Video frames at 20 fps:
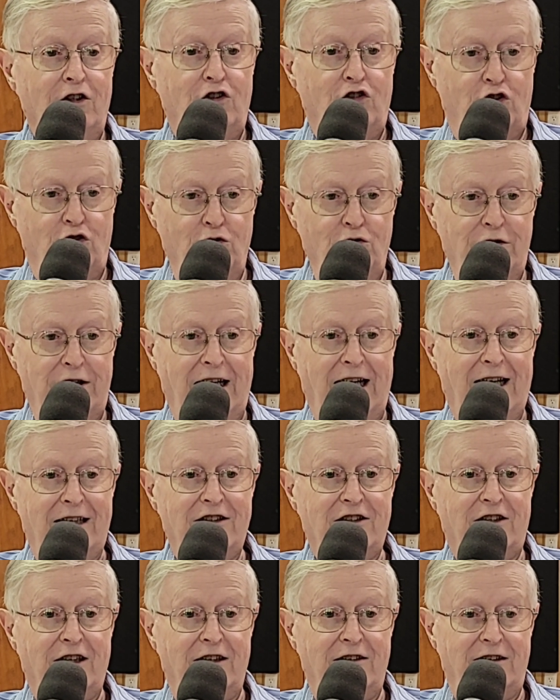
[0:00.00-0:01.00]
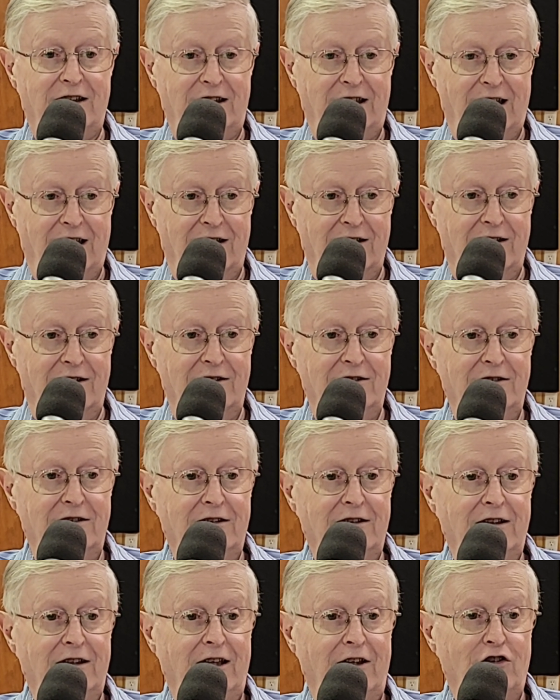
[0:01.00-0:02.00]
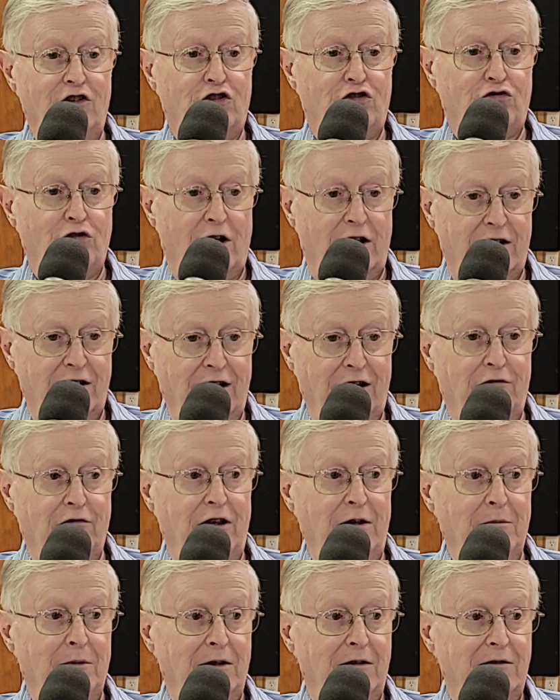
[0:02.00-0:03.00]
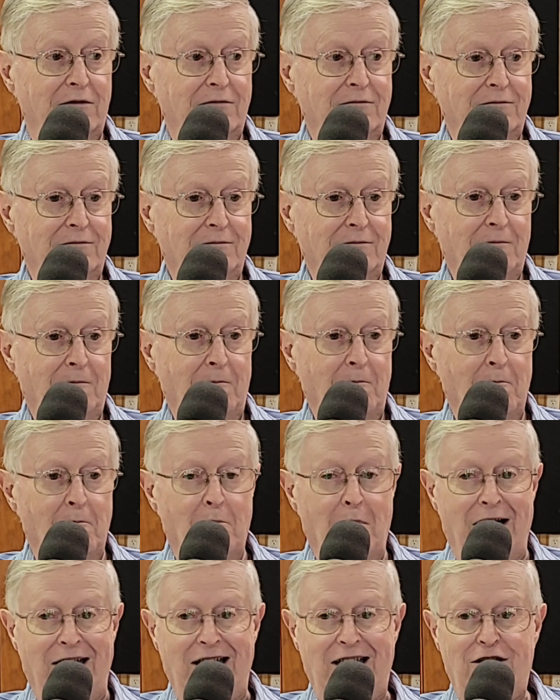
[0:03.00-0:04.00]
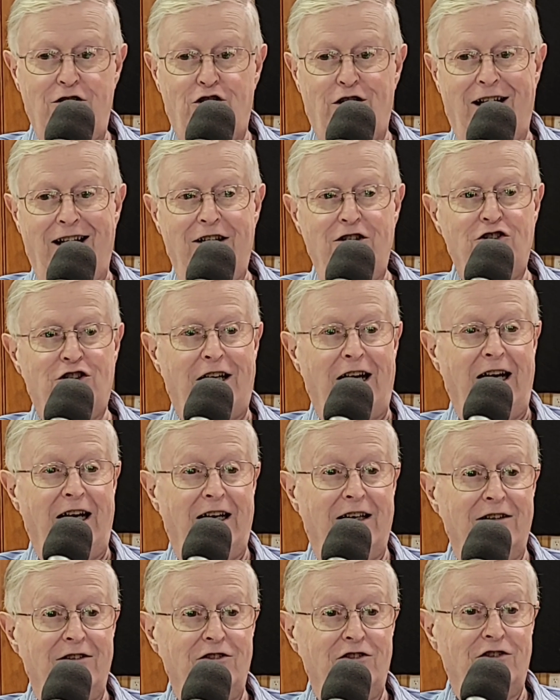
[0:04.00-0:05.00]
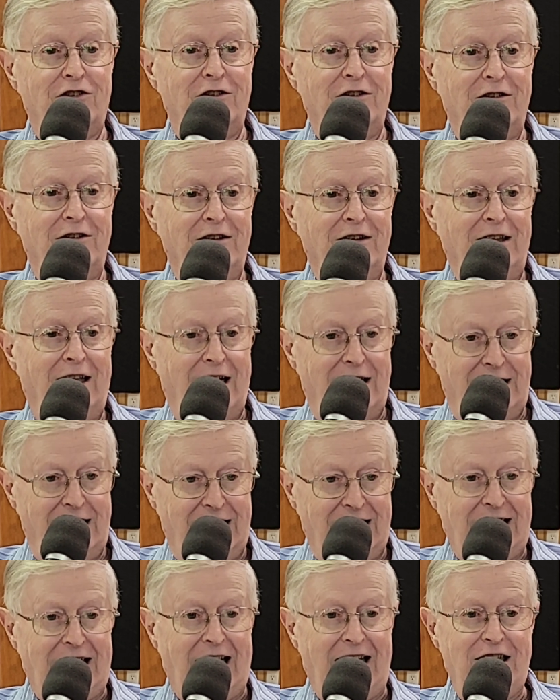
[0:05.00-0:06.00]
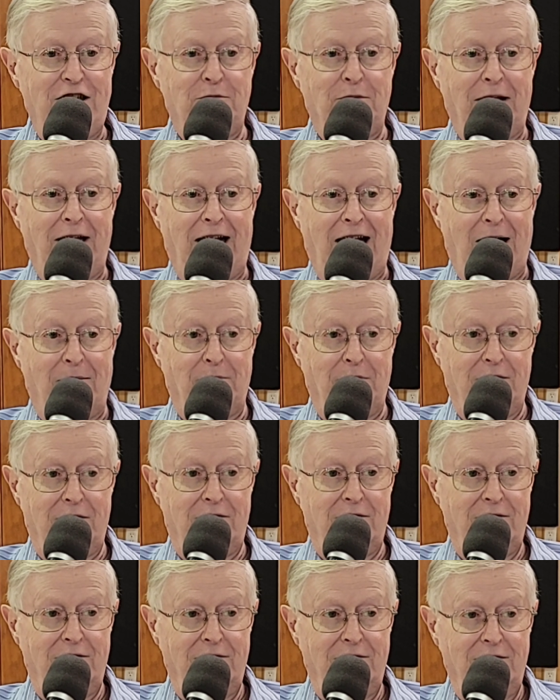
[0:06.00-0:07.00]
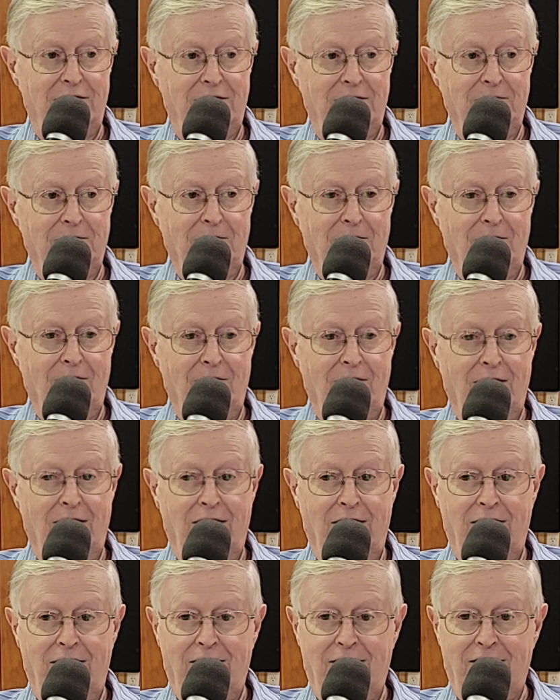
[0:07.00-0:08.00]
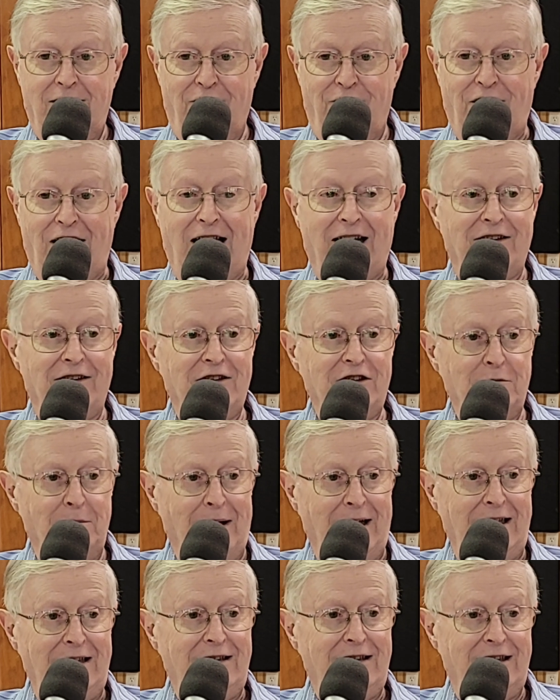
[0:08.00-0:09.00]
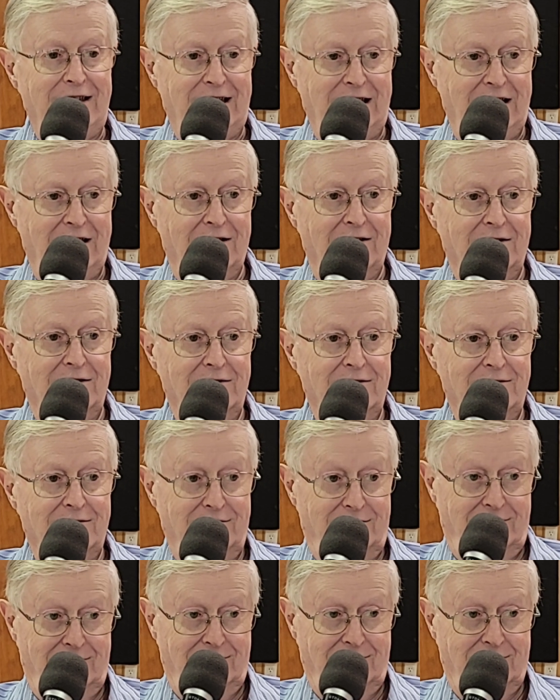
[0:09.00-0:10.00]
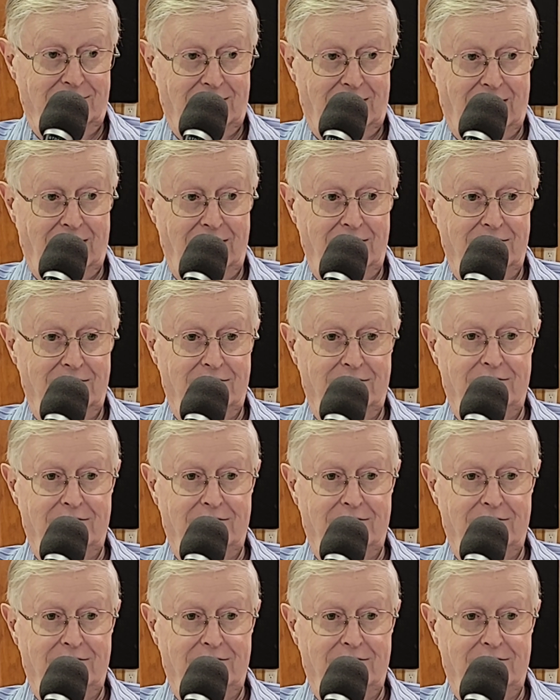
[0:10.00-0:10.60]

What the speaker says: Two dads got together, struck an agreement. Money changed hands, and an engagement happened. The fathers made the deal. Okay.